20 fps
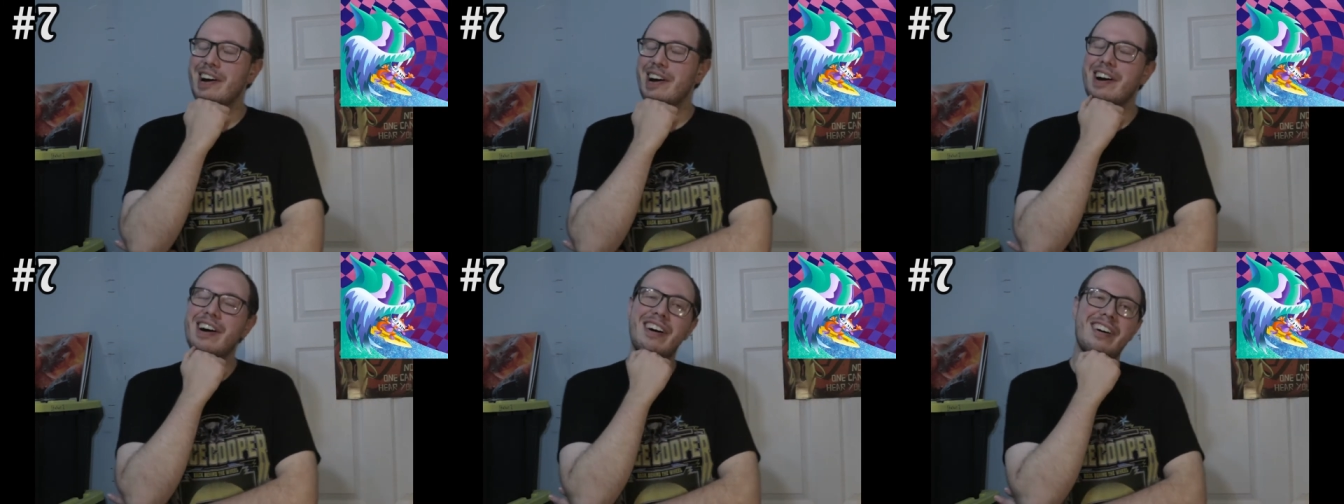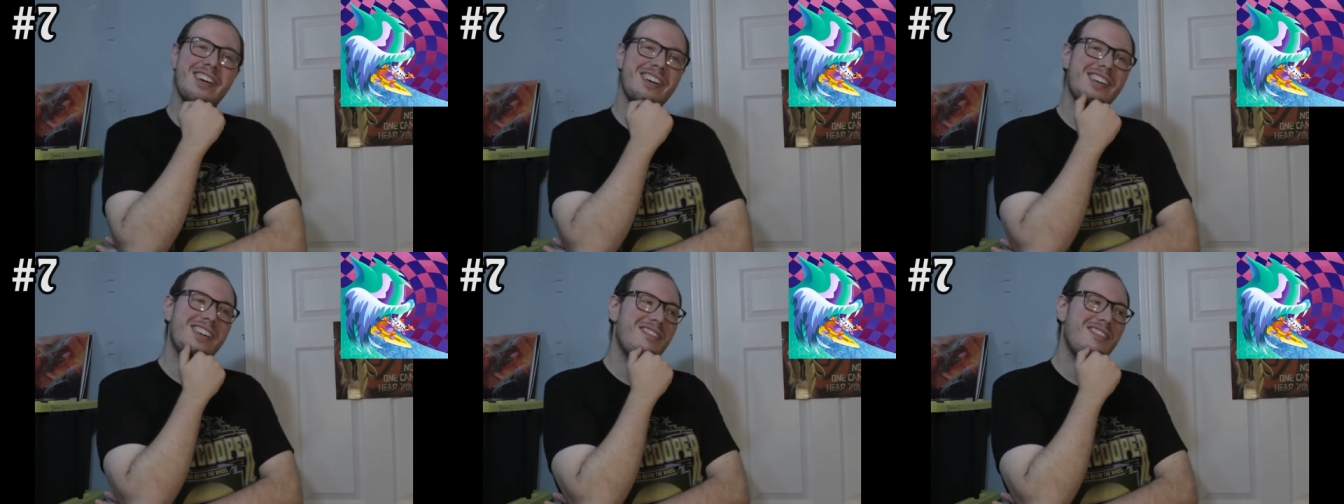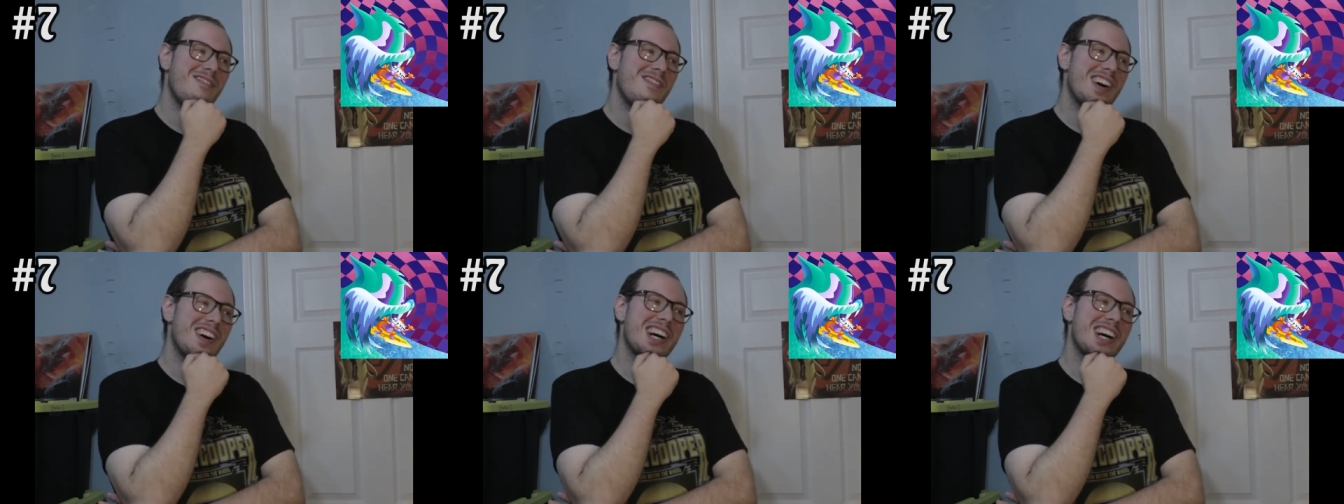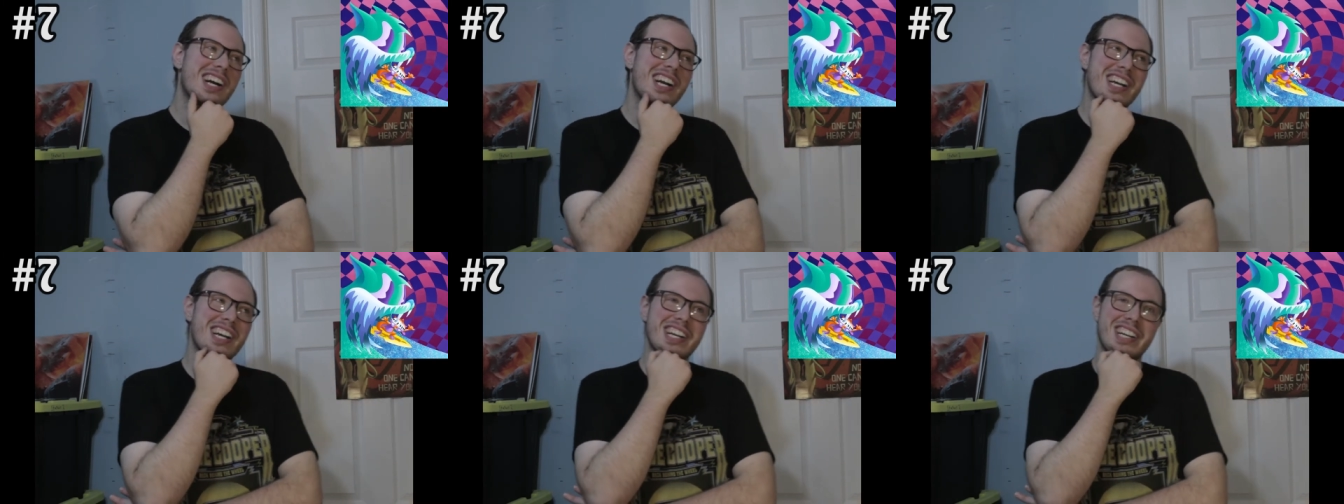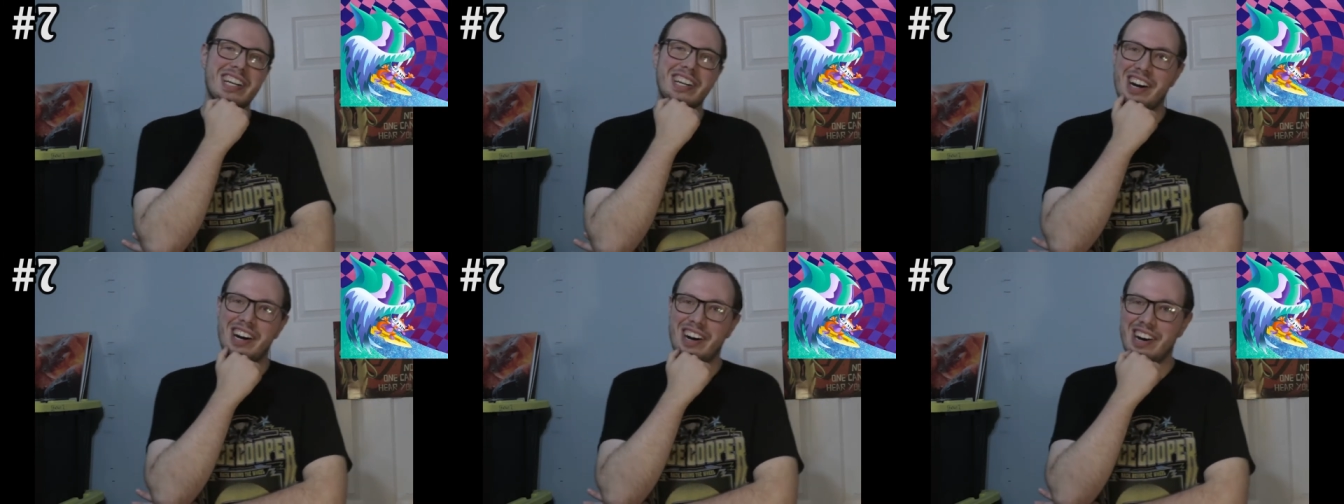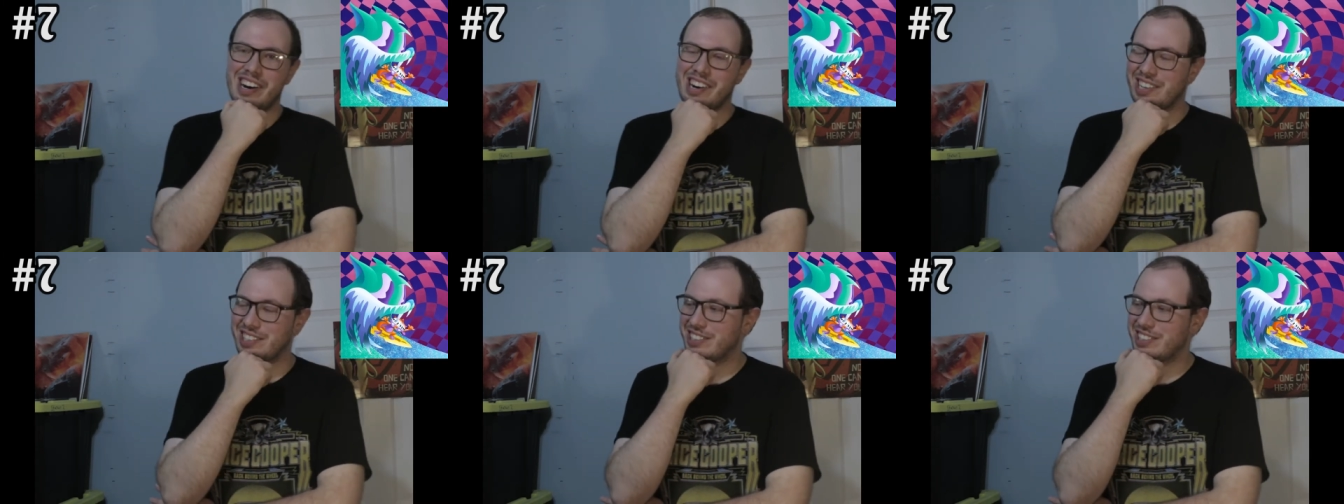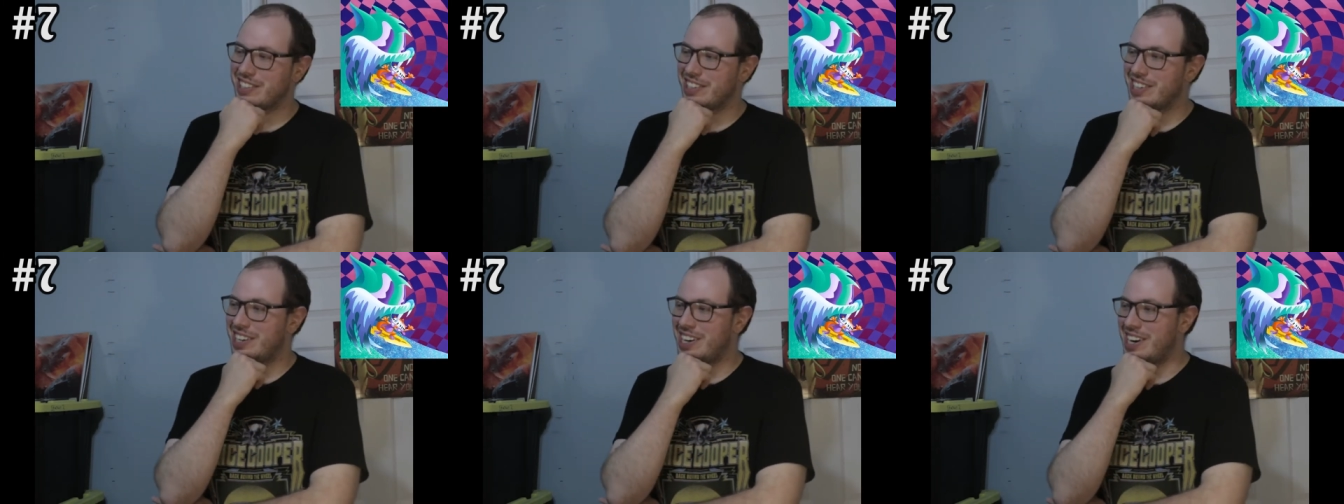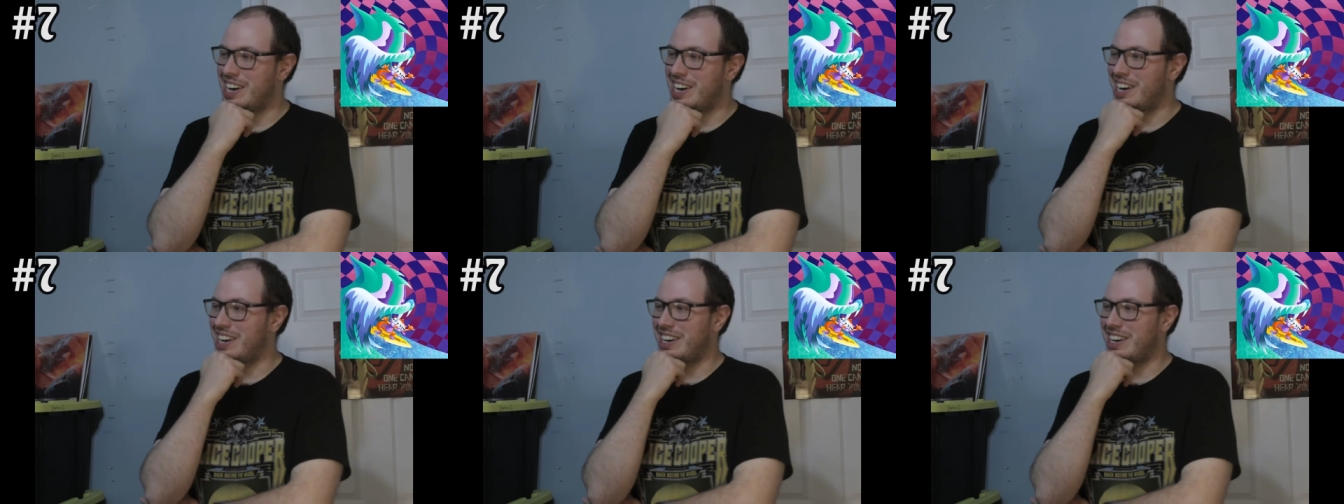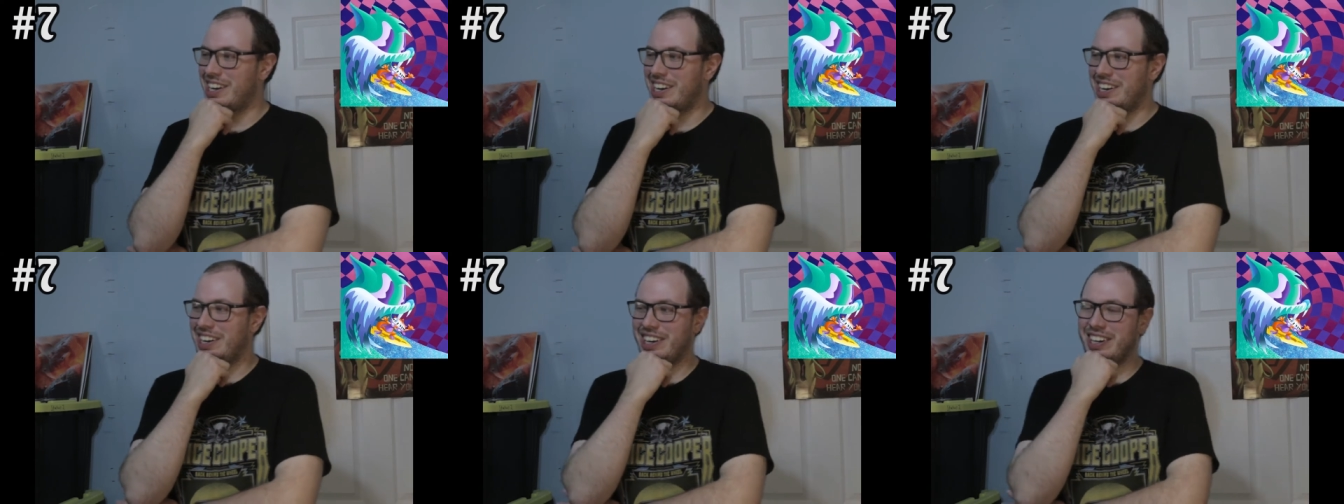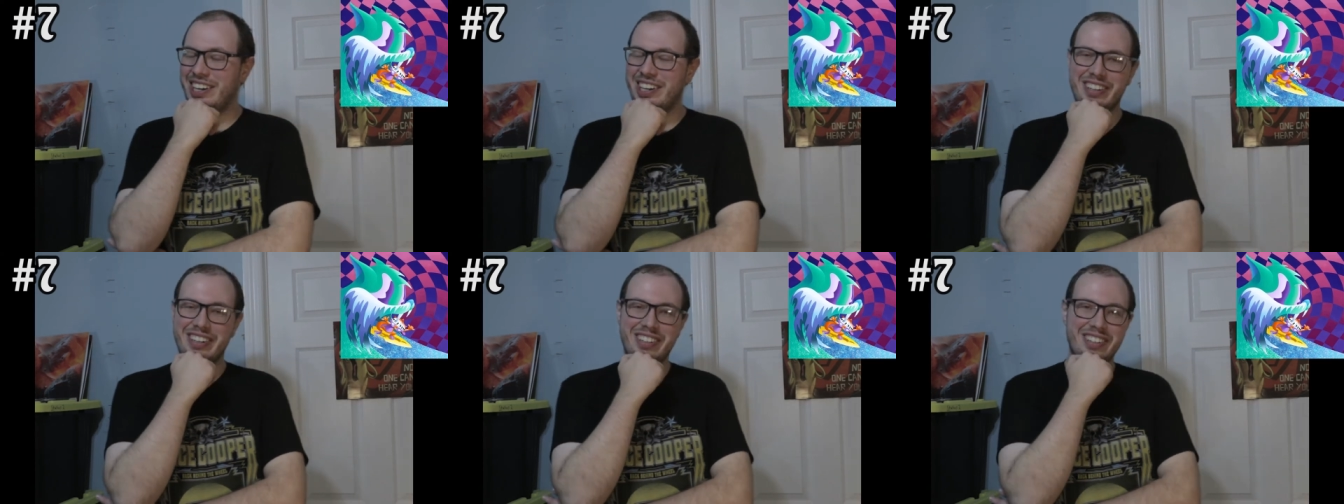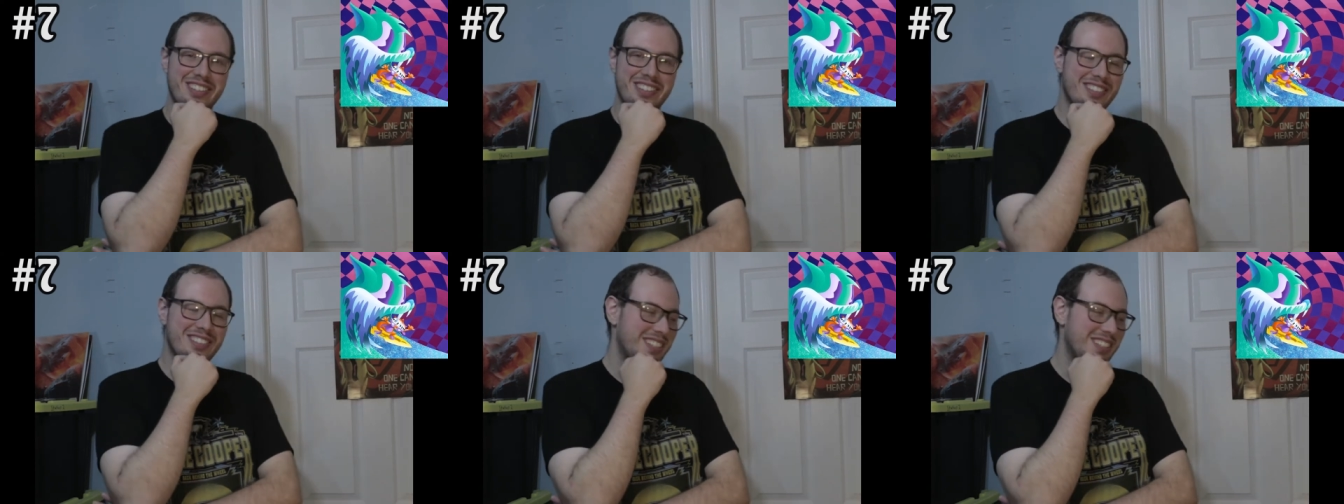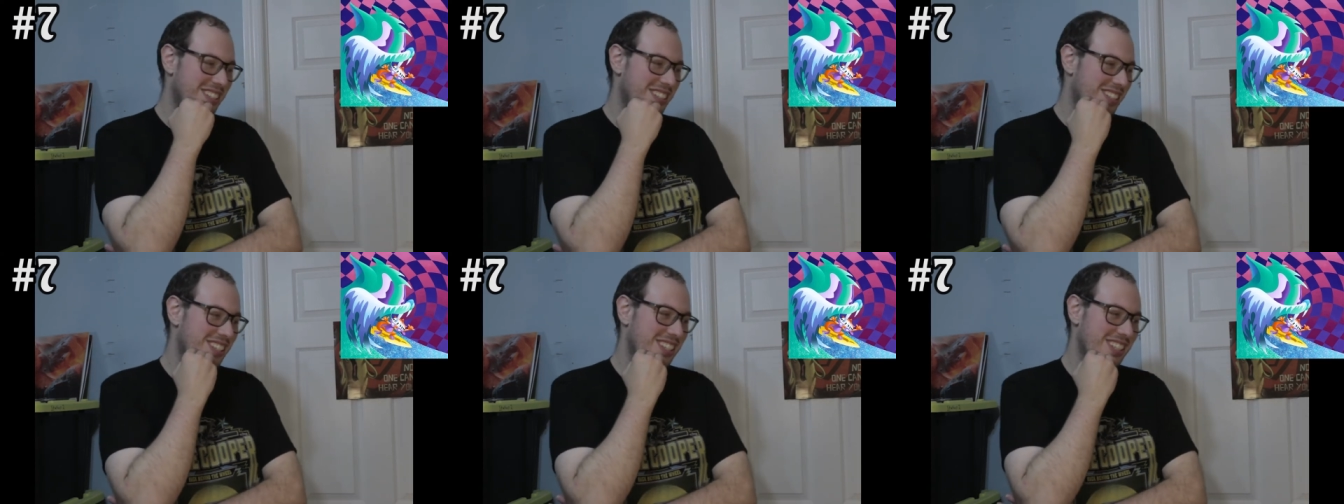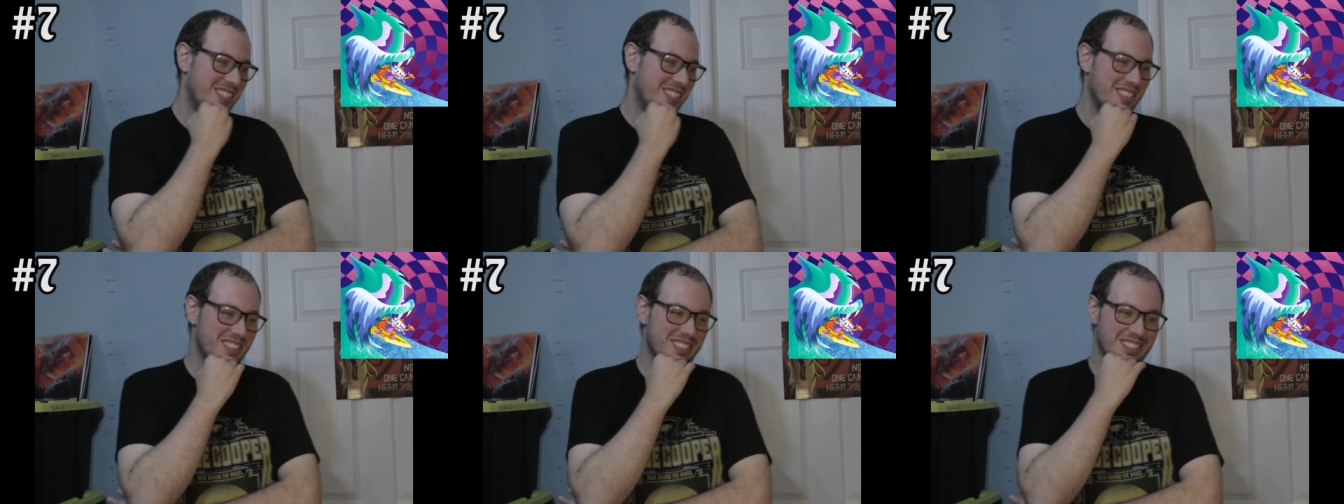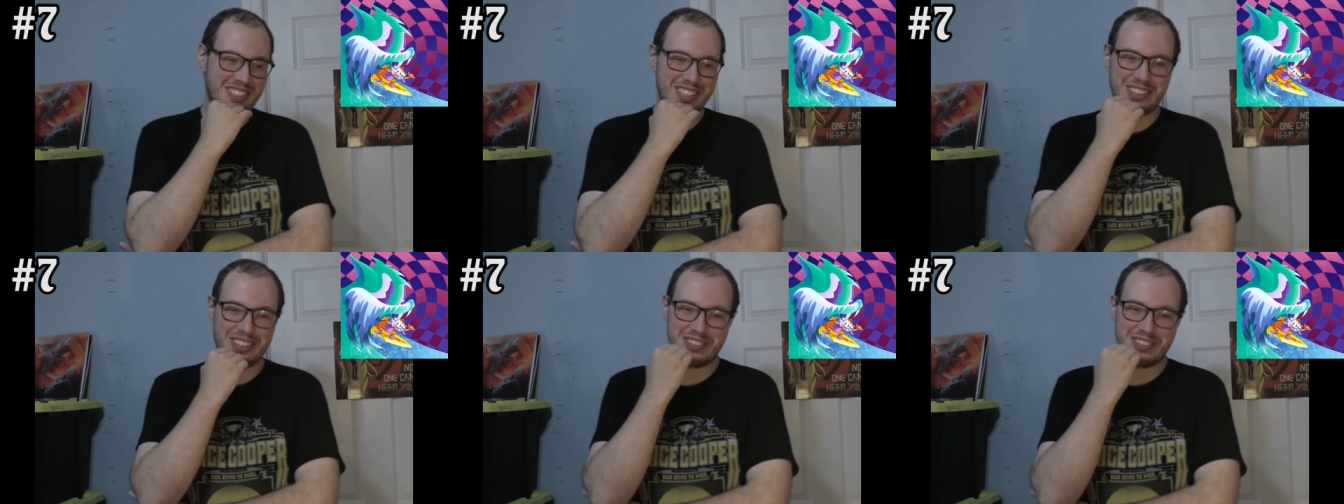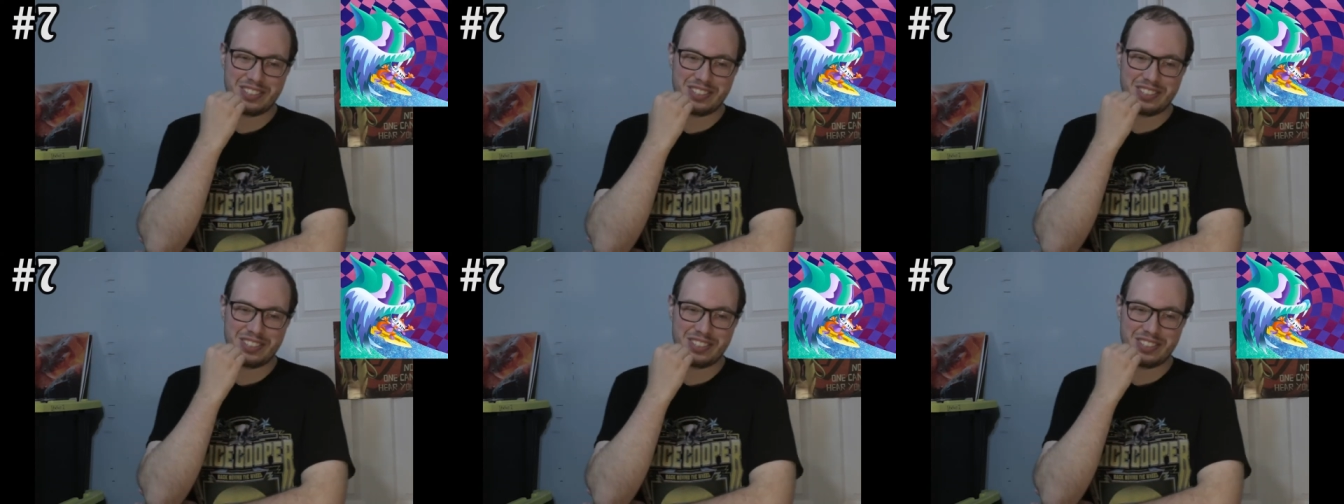oh my gosh, I listened to this album.